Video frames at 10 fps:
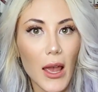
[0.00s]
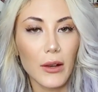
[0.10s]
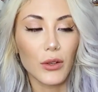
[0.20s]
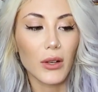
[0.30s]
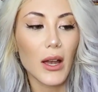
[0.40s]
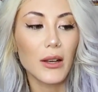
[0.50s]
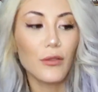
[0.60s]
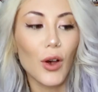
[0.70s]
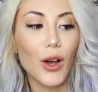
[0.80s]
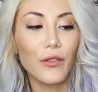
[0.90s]
and you're kind
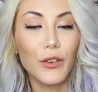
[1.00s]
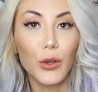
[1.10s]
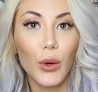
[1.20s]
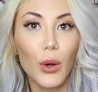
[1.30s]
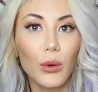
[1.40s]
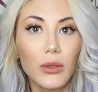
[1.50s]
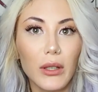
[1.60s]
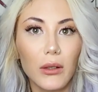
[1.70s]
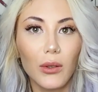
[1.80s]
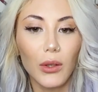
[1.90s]
of off in your own
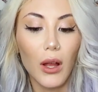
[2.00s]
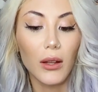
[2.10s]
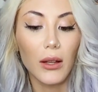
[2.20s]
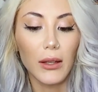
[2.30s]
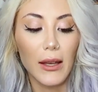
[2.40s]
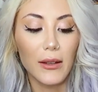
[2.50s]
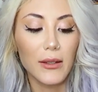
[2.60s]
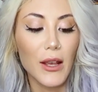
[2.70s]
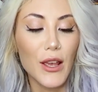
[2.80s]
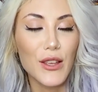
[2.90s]
little la la land